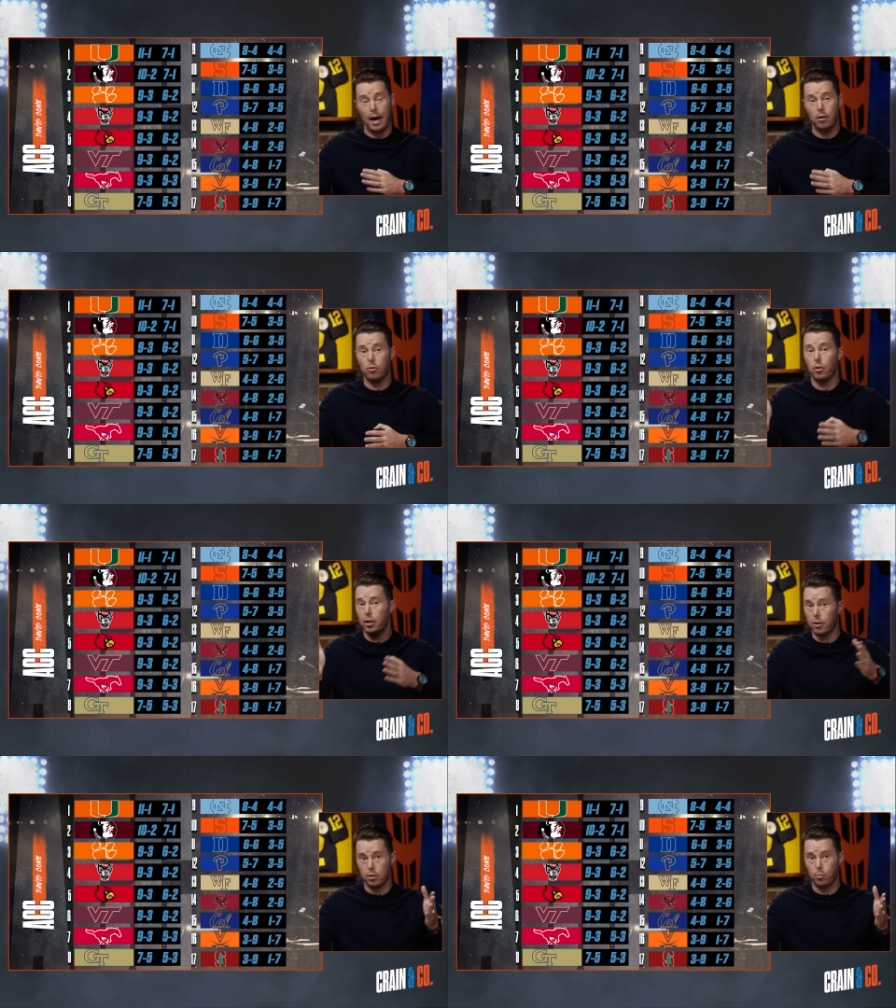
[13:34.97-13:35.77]
I don't know
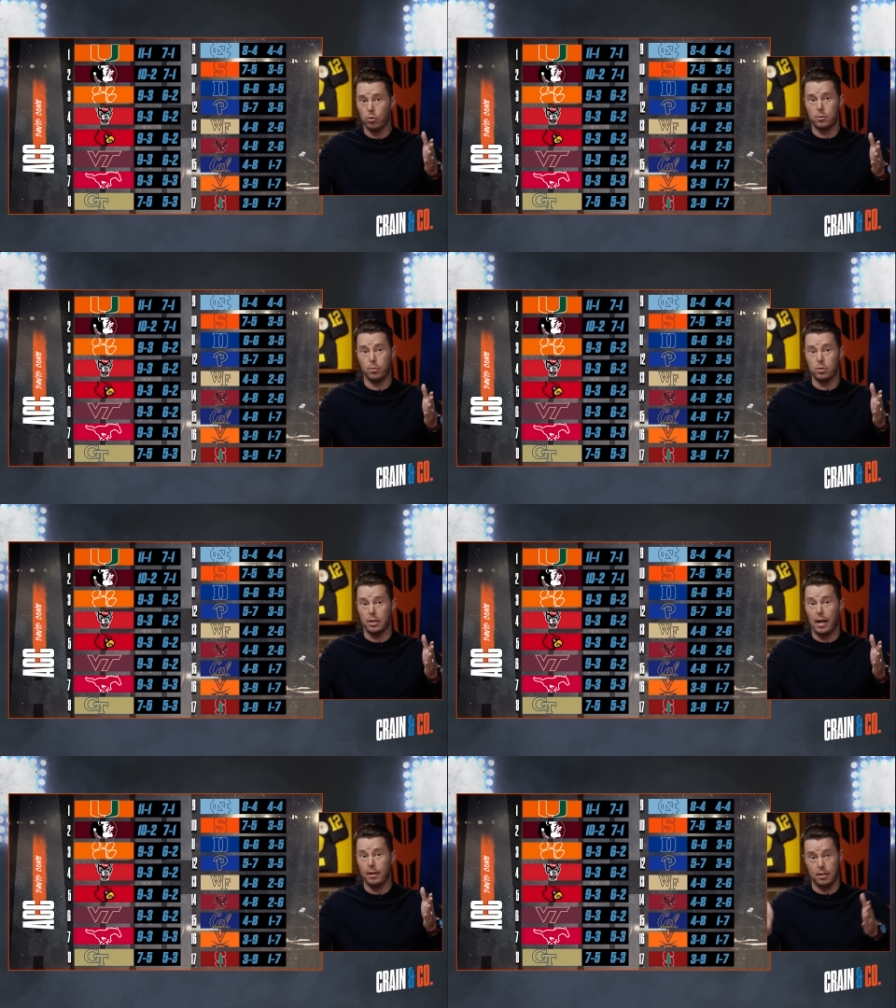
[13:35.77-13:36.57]
another sports
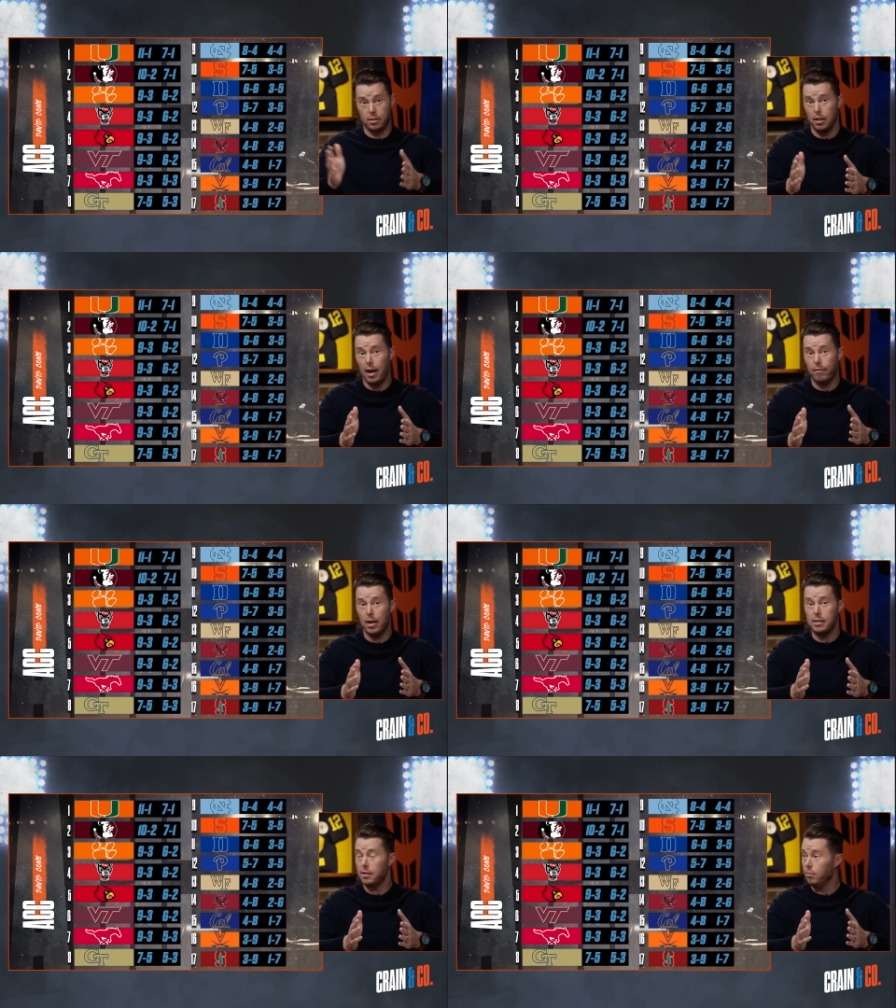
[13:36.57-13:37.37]
personality that's going to
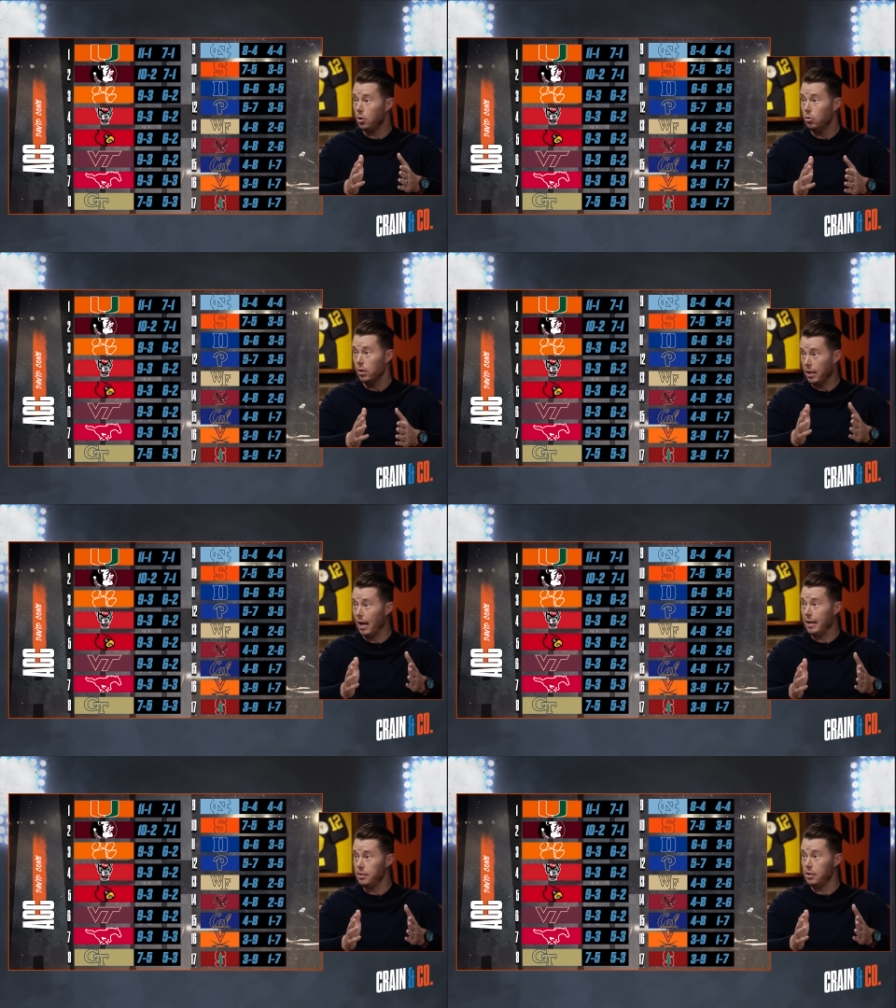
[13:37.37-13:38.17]
have SMU in
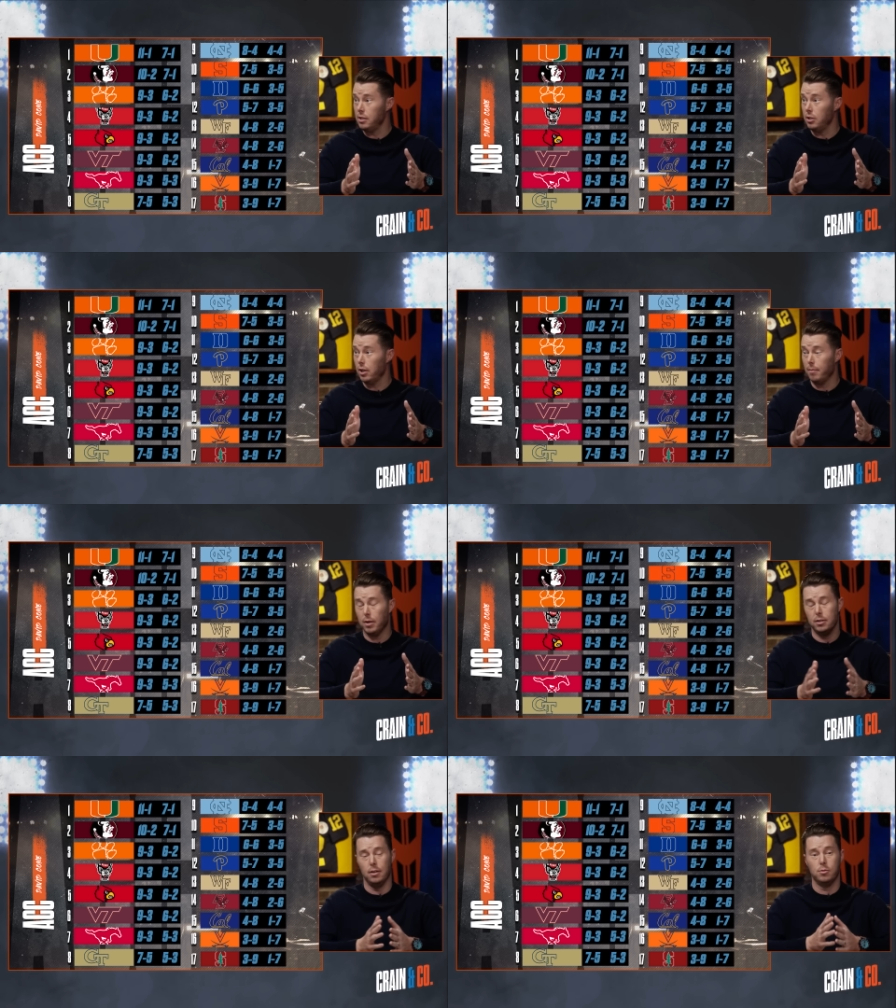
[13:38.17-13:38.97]
the ACC
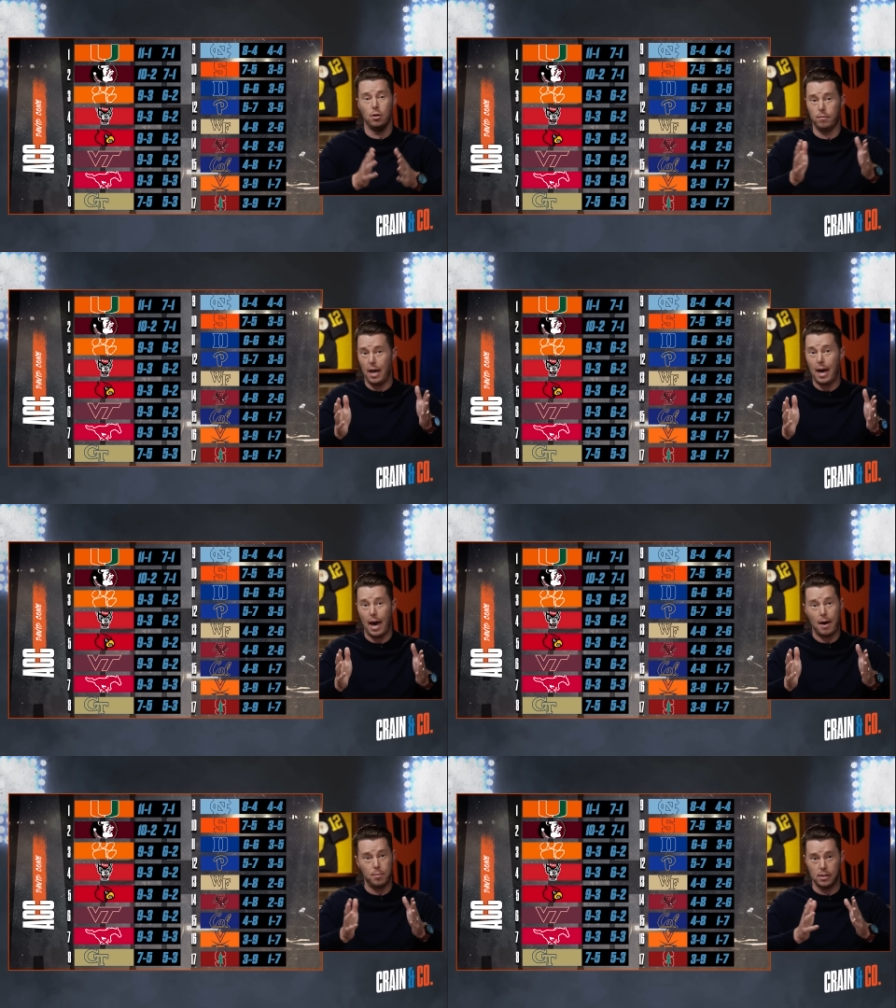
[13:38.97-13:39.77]
championship. So if that
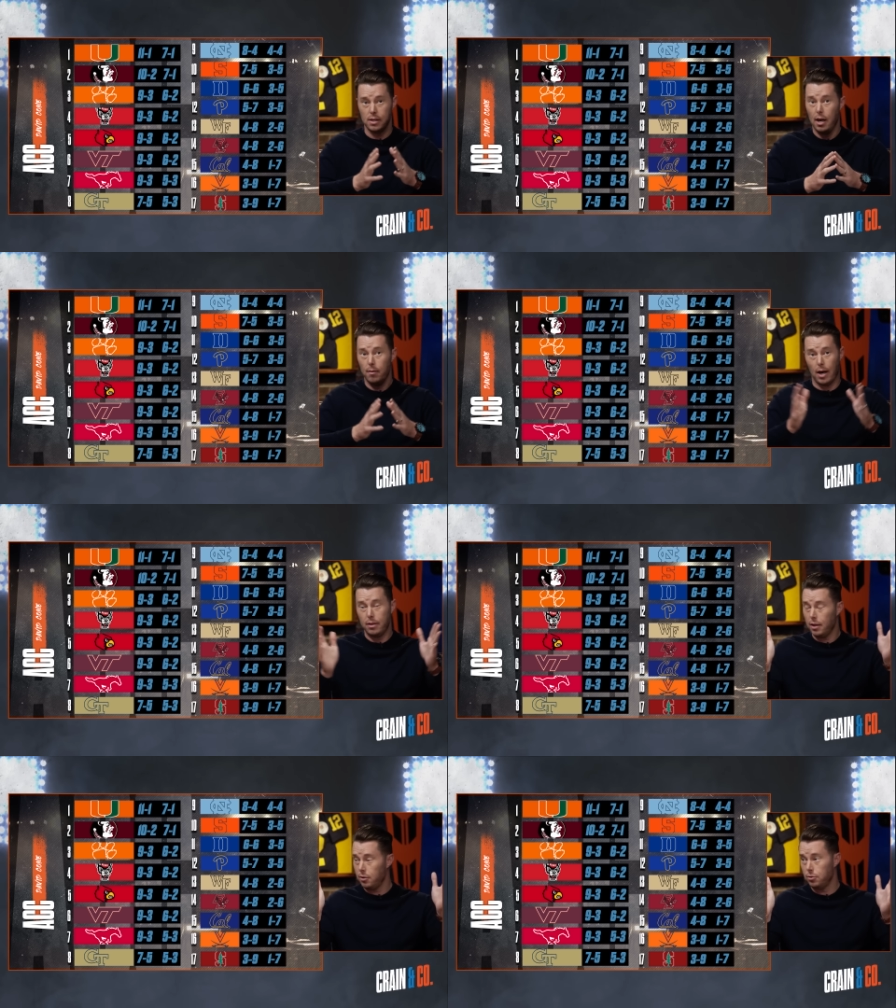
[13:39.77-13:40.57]
happens, I
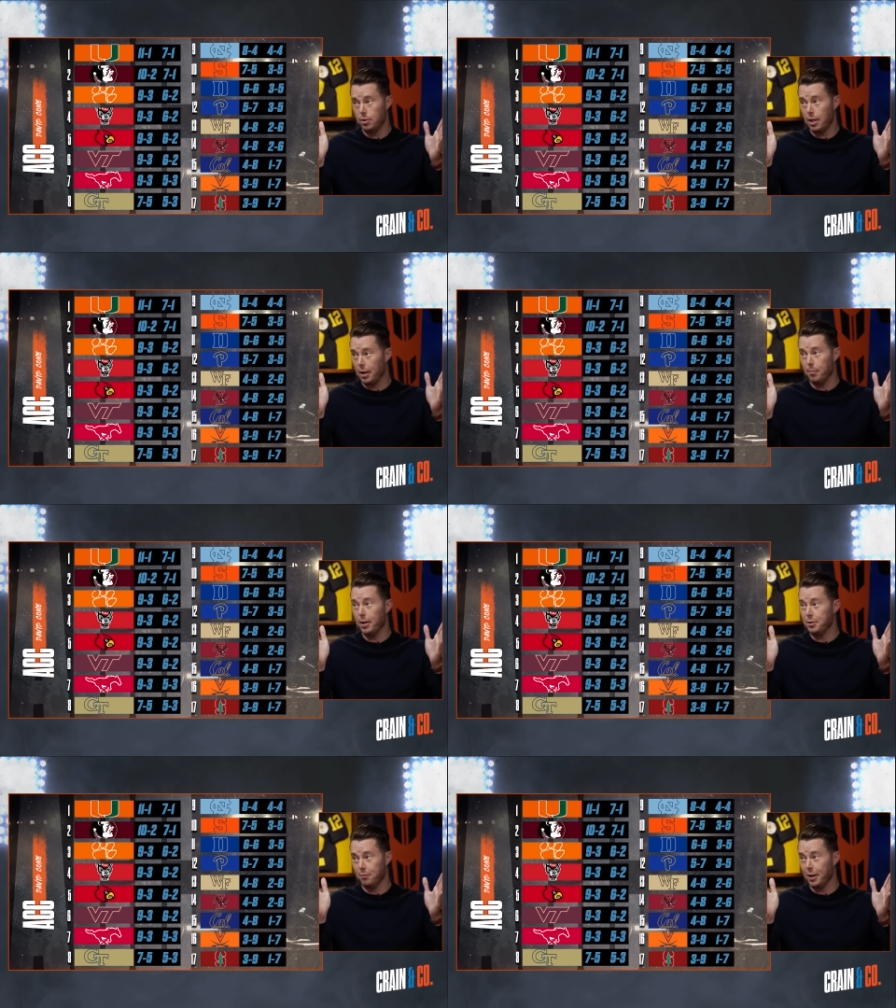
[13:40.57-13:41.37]
think you should take a
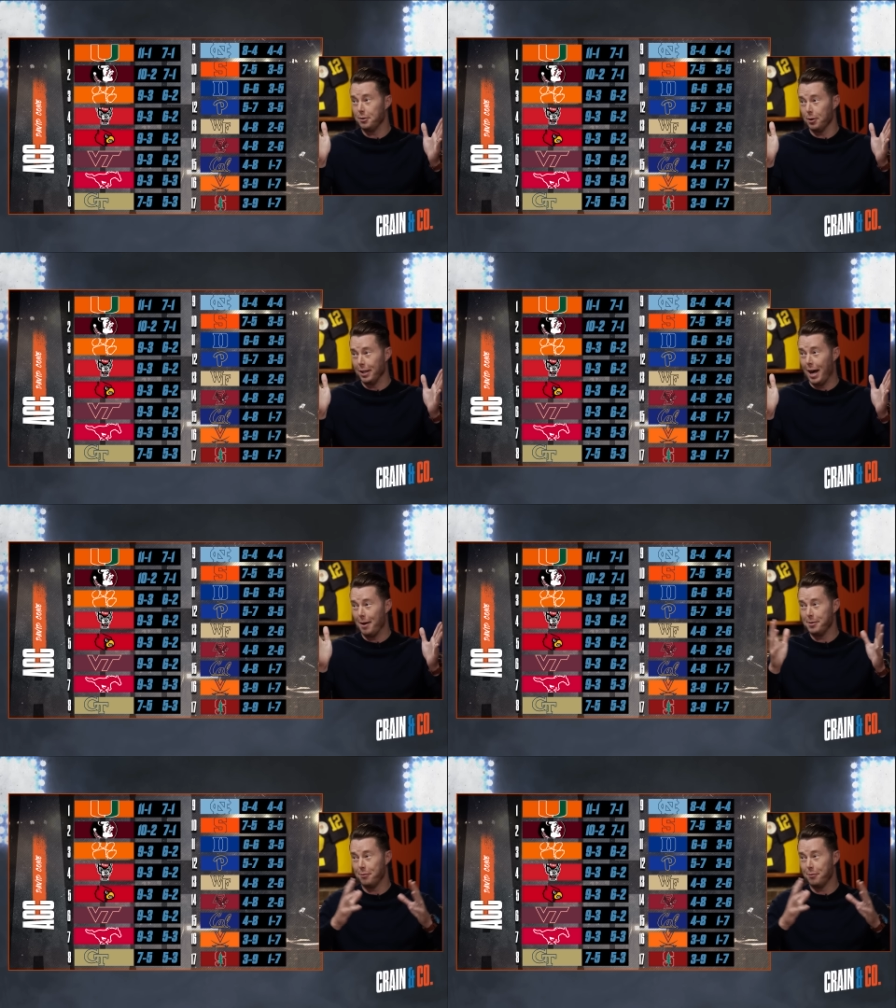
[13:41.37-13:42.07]
bunch of victory laps.